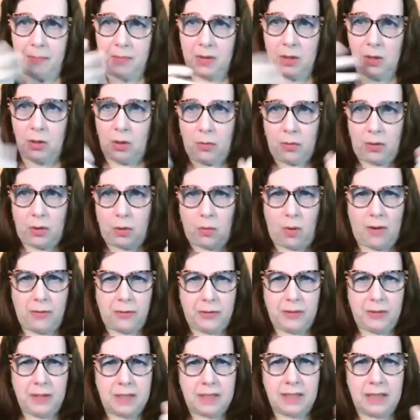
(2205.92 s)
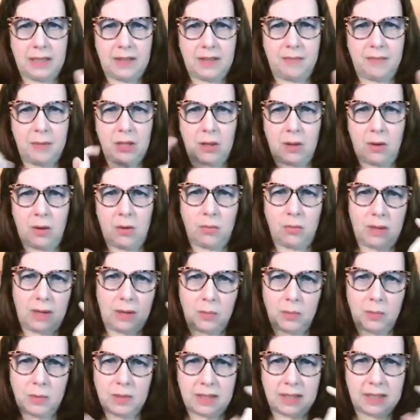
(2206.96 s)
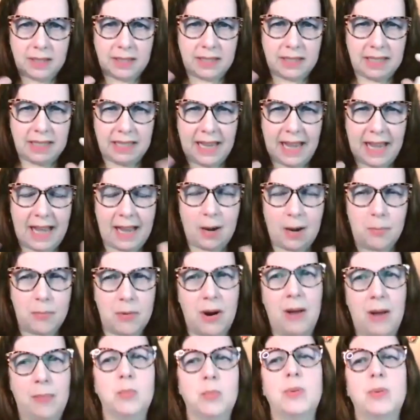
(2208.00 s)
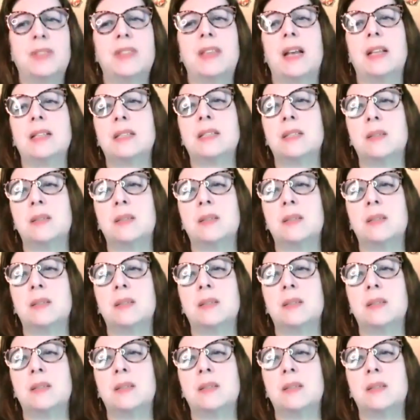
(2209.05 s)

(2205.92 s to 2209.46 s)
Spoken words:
you know, the gruffness and leave me alone. There was, he had a problem with that.